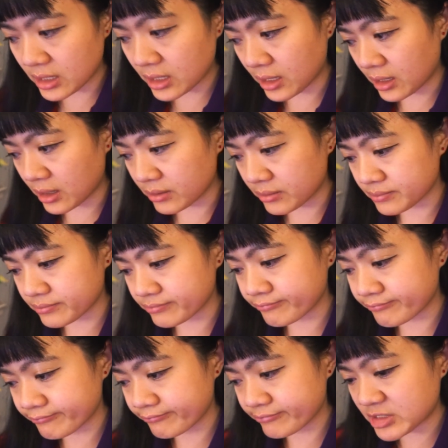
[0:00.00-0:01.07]
Um,
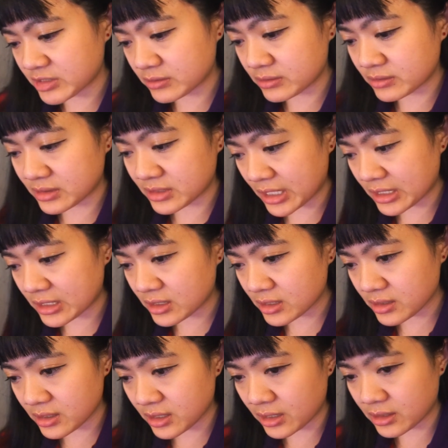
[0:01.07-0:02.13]

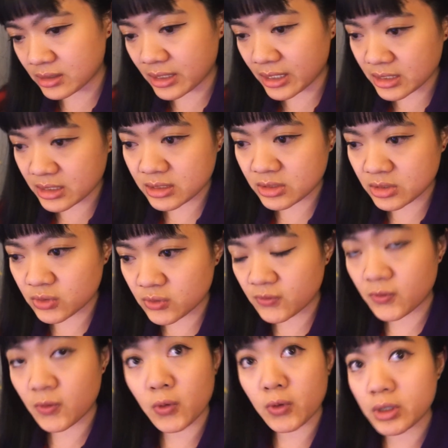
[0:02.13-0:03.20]
technically I'd like to do
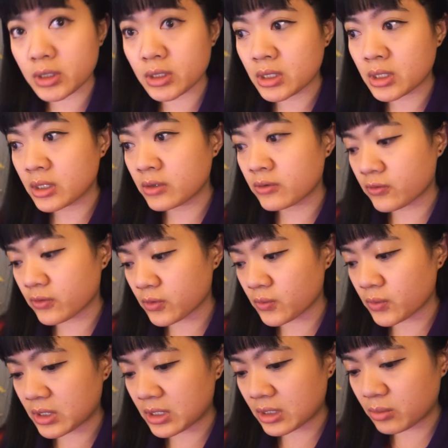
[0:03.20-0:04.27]
four for the
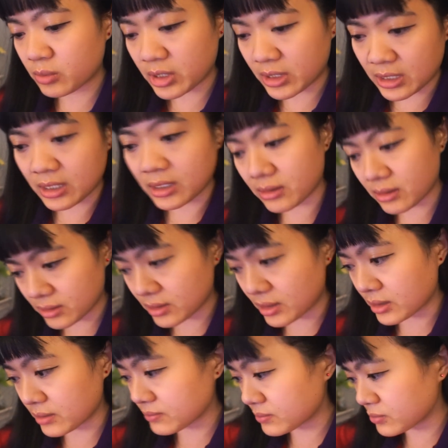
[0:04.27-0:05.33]
weekend, but again,
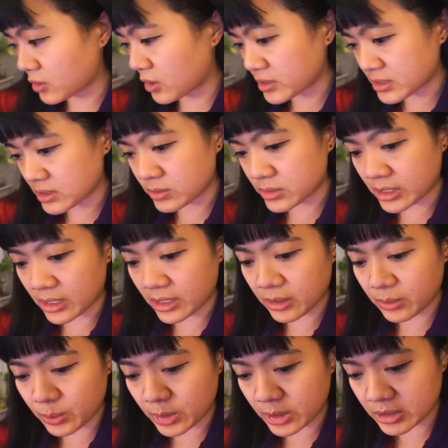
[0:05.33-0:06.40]
I lost some
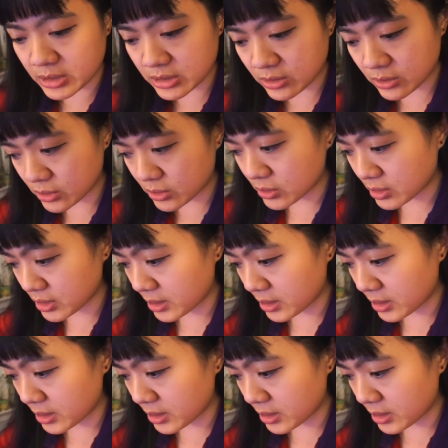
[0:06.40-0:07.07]
time, but it's still good.